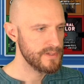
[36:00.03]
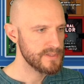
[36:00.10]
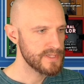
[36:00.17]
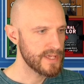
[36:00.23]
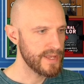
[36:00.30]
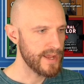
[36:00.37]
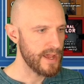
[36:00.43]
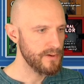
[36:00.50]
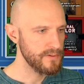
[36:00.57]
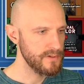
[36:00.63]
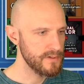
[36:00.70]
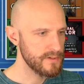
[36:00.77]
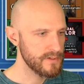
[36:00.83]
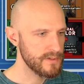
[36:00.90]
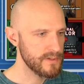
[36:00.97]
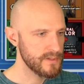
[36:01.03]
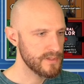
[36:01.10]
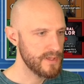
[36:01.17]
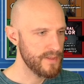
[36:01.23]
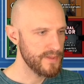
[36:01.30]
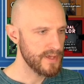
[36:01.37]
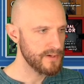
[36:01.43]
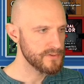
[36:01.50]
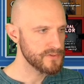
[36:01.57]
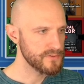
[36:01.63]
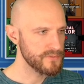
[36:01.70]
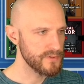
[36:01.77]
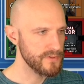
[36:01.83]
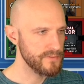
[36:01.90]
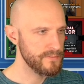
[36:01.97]
get out, get the outdoor
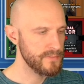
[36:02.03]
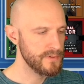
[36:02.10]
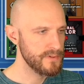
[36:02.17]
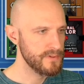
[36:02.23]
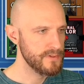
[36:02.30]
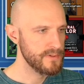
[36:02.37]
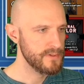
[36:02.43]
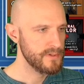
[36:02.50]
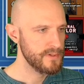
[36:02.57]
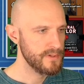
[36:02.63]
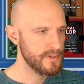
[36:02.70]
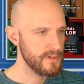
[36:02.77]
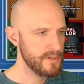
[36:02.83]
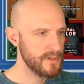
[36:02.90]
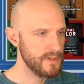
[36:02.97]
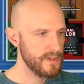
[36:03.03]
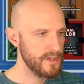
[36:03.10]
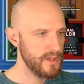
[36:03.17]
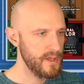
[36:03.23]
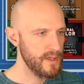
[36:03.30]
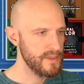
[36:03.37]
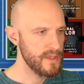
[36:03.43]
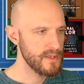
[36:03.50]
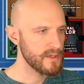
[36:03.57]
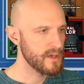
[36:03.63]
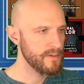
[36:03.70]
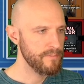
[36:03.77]
room, and then come